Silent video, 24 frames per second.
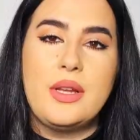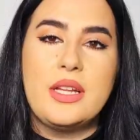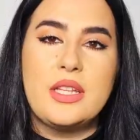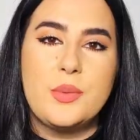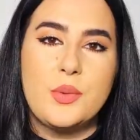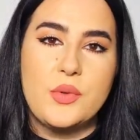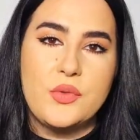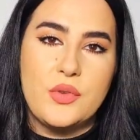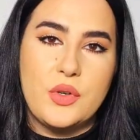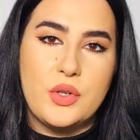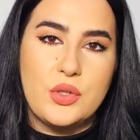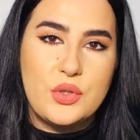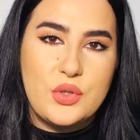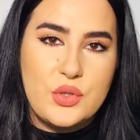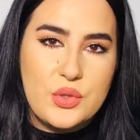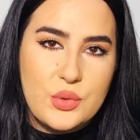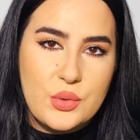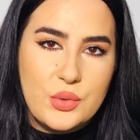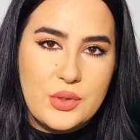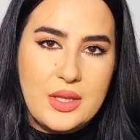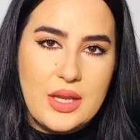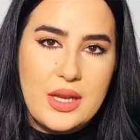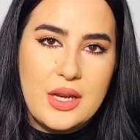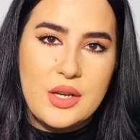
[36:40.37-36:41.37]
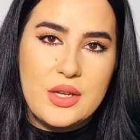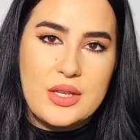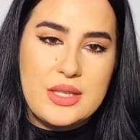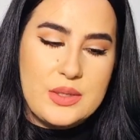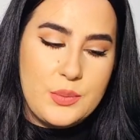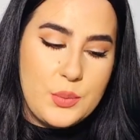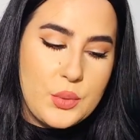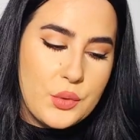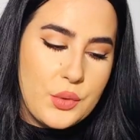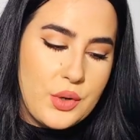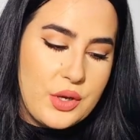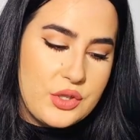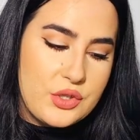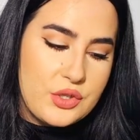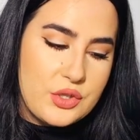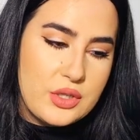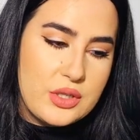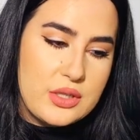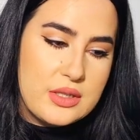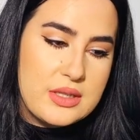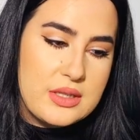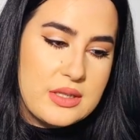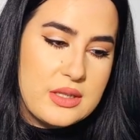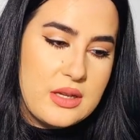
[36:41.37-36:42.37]
let's move on to their
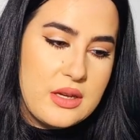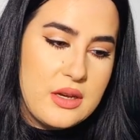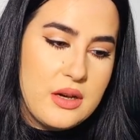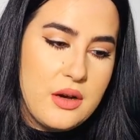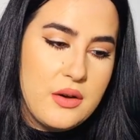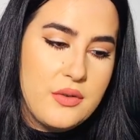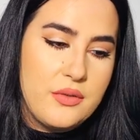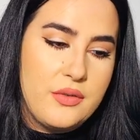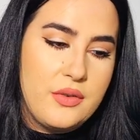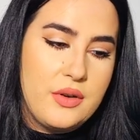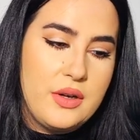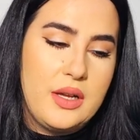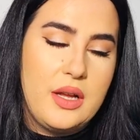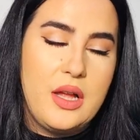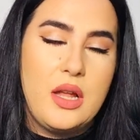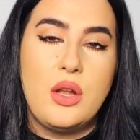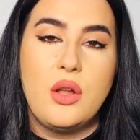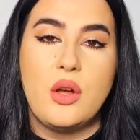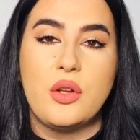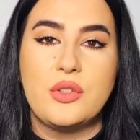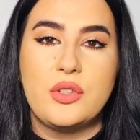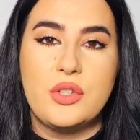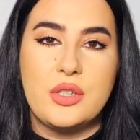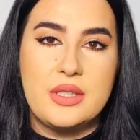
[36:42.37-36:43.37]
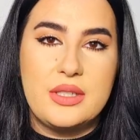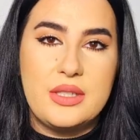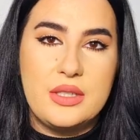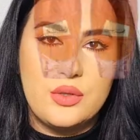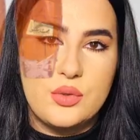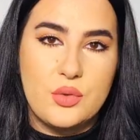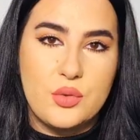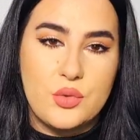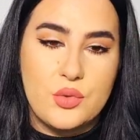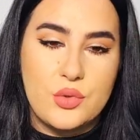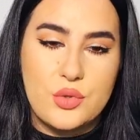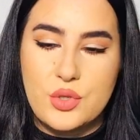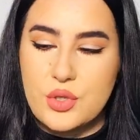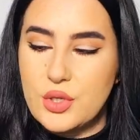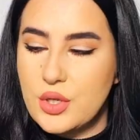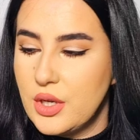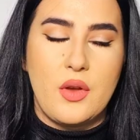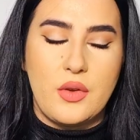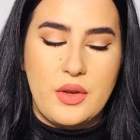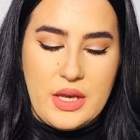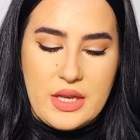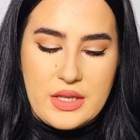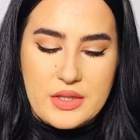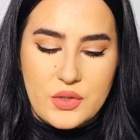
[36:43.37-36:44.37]
inspiration of uh, L'Interdit Rouge.
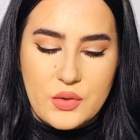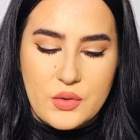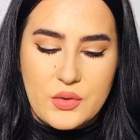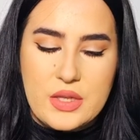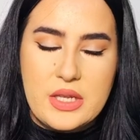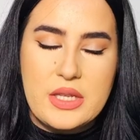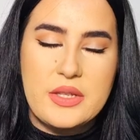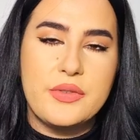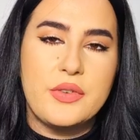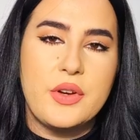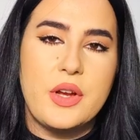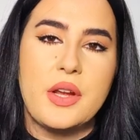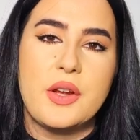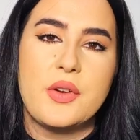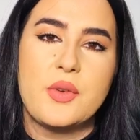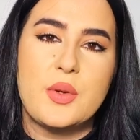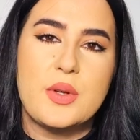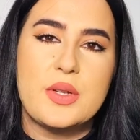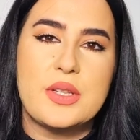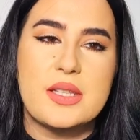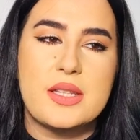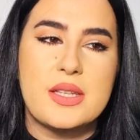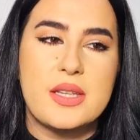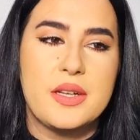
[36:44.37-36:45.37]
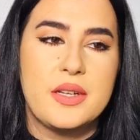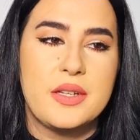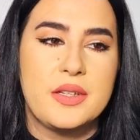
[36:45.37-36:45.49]
Okay, so this fragrance